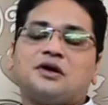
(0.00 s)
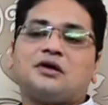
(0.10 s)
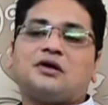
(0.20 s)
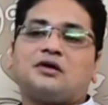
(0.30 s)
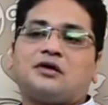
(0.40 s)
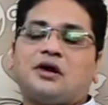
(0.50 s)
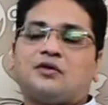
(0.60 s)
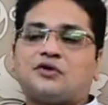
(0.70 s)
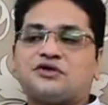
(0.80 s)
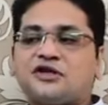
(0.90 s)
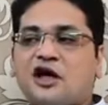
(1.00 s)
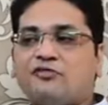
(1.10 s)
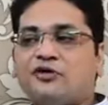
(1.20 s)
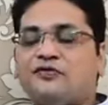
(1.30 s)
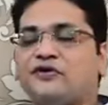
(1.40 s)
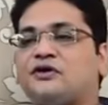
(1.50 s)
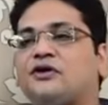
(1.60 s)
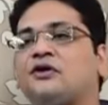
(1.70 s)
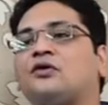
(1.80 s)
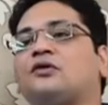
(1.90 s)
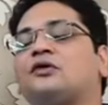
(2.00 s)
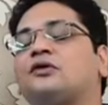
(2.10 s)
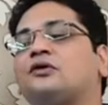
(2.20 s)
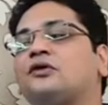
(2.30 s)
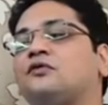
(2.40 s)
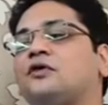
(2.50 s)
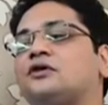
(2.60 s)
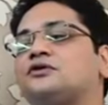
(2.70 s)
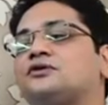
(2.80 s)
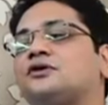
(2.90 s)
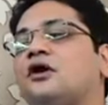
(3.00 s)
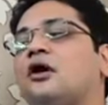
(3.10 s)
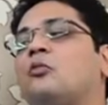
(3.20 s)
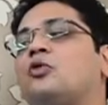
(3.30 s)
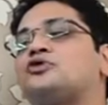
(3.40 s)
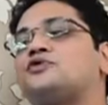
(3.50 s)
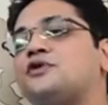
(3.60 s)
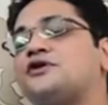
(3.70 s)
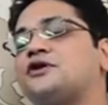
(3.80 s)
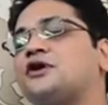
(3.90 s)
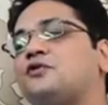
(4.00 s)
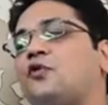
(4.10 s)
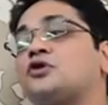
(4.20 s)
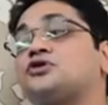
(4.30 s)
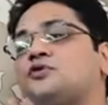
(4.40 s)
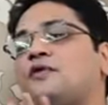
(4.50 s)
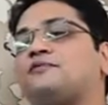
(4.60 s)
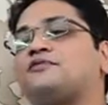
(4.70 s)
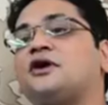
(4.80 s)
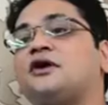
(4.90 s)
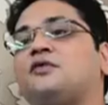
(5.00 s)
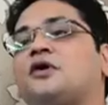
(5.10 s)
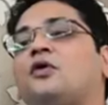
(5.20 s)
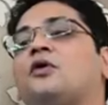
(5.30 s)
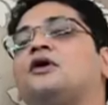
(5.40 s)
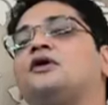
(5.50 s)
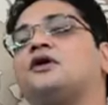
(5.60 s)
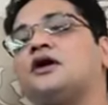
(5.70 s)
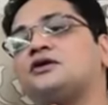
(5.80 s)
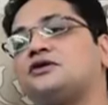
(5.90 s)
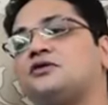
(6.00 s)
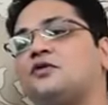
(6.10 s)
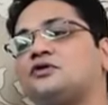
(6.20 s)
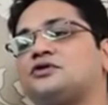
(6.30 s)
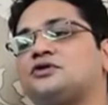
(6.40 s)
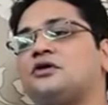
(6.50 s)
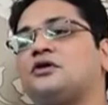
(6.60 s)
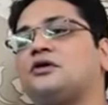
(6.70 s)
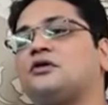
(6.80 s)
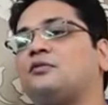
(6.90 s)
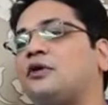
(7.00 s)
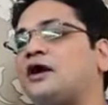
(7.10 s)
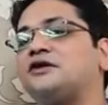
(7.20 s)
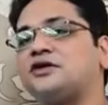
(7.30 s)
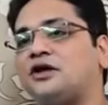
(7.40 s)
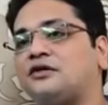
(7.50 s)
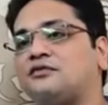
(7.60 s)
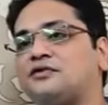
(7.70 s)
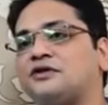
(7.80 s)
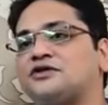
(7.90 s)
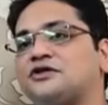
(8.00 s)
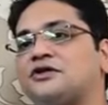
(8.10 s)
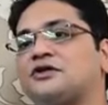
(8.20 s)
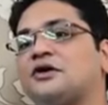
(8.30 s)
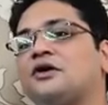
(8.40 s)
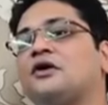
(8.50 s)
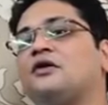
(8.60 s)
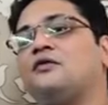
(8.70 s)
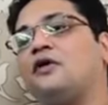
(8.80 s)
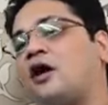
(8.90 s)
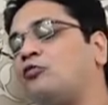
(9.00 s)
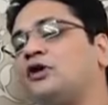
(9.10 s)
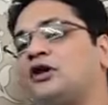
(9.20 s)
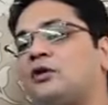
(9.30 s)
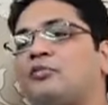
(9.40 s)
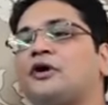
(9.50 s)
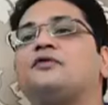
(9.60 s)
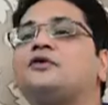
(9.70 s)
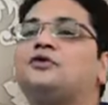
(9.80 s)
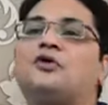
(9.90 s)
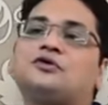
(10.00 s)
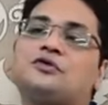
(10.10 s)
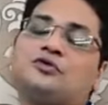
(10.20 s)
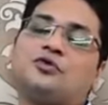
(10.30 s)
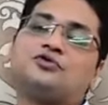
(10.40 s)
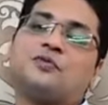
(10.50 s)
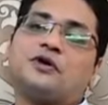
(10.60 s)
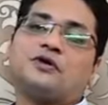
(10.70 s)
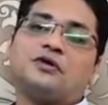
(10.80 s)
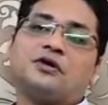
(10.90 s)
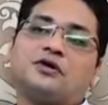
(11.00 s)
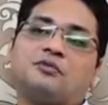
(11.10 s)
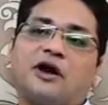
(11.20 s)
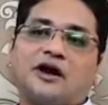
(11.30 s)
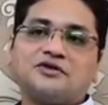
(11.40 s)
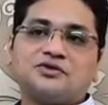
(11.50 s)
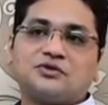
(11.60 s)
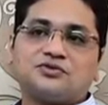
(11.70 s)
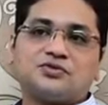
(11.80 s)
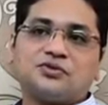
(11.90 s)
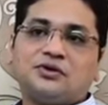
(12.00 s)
Our watches have been featured on the world's most visited watch website where all international watch brands are listed. We have been compared with those particular brands also.